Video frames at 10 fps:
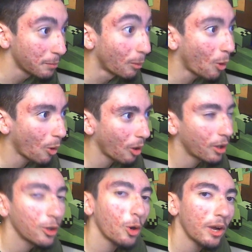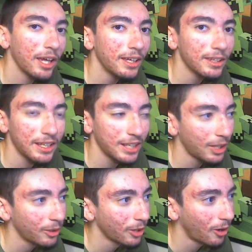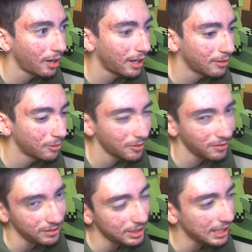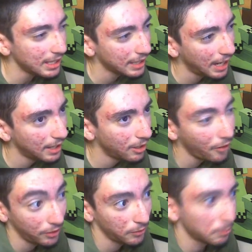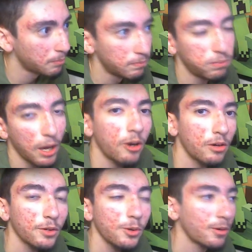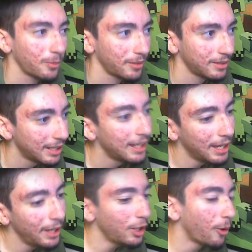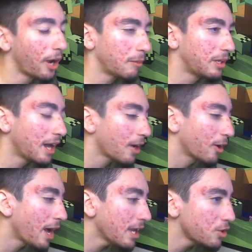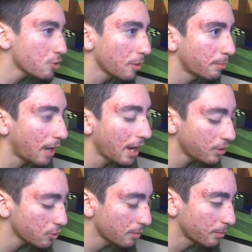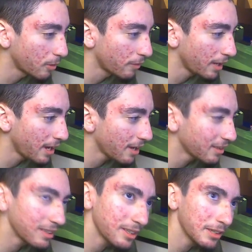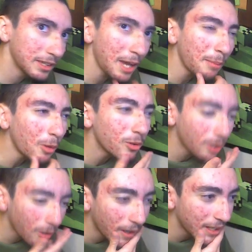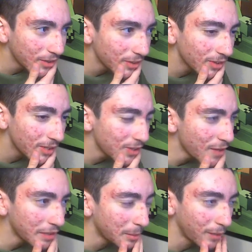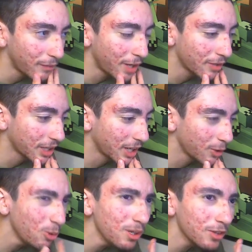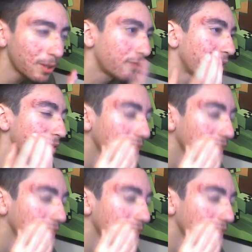more annoying than Yellow Gohan. Well, eh, kind of. Obviously, he's better, of course, but you know what I mean. I don't know. I enjoy I enjoy both. I, that Purple Gohan is, he's definitely not my favorite character. Who is my favorite